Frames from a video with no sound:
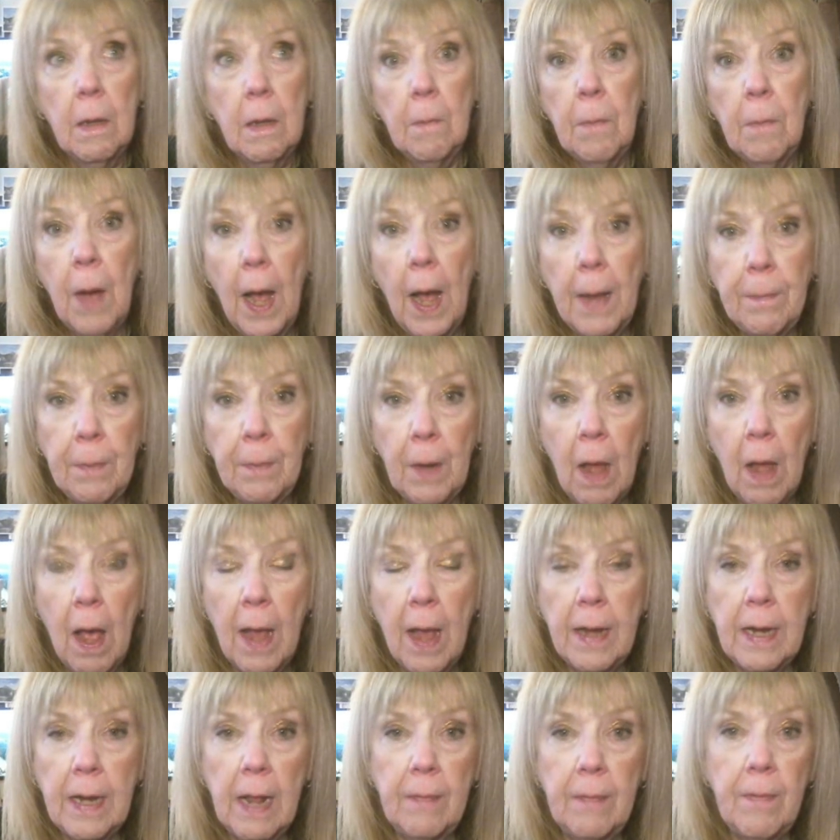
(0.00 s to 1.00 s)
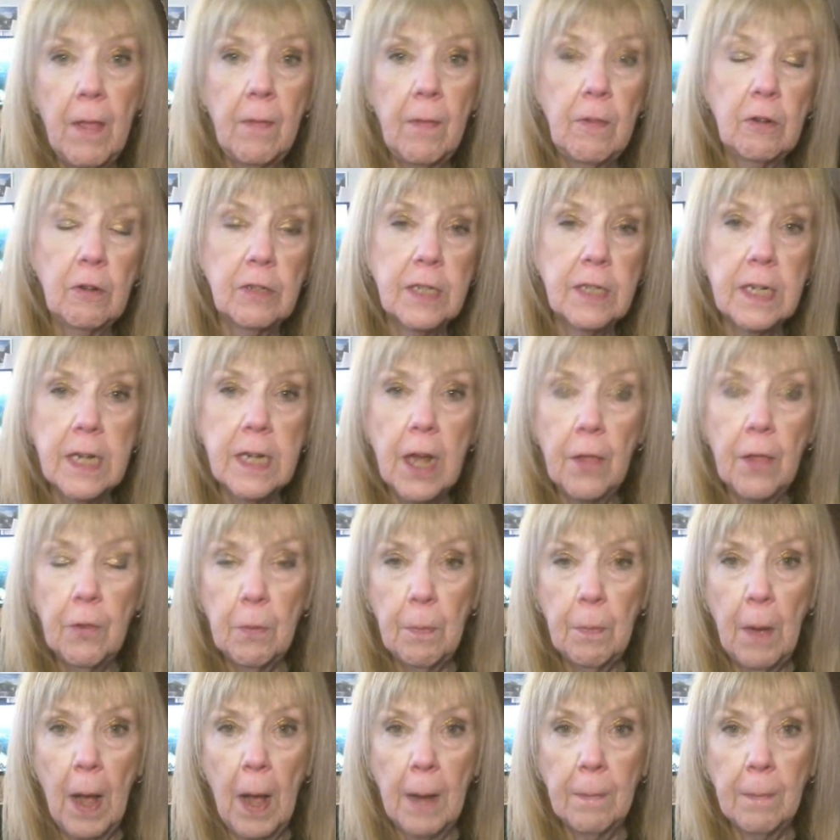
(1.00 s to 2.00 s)
pipeline and then there's another
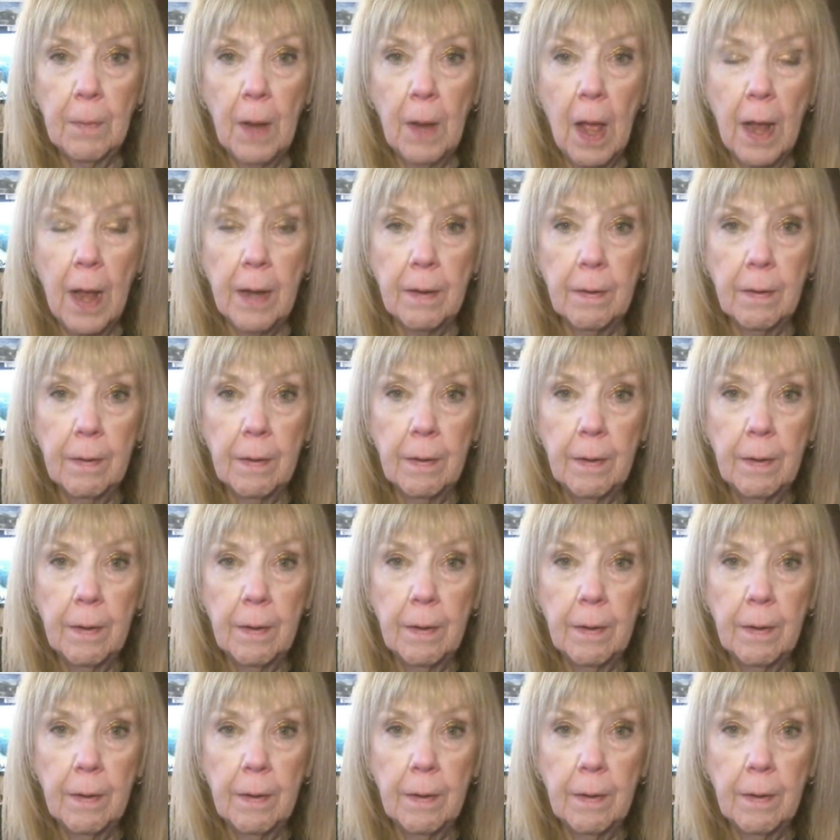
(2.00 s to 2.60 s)
pipeline.